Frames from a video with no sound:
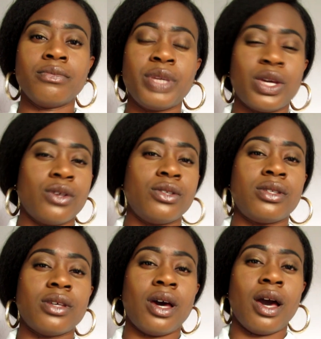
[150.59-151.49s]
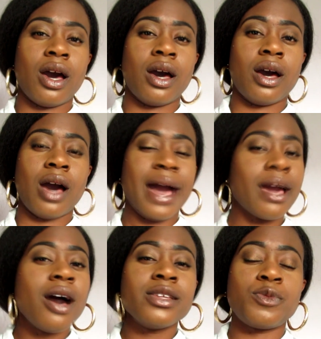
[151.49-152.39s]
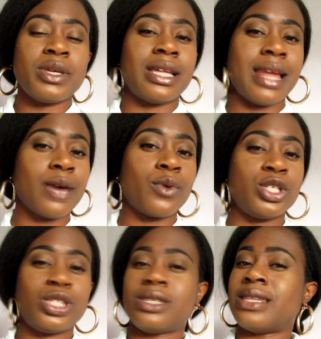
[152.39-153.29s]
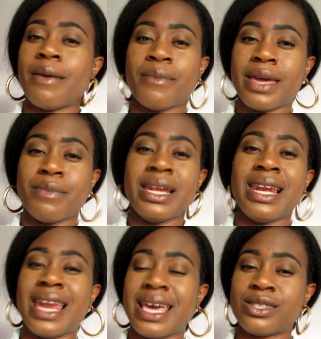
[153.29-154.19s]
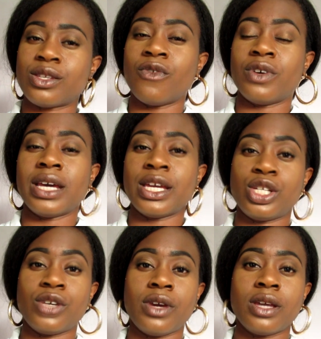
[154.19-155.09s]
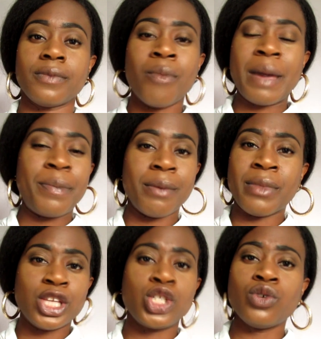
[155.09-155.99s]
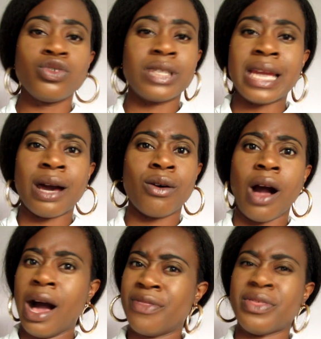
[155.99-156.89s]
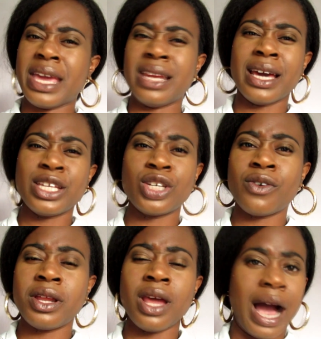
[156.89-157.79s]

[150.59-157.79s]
Because I can't speak the language. Does that make me less of a Nigerian? My children now, are they Nigerian?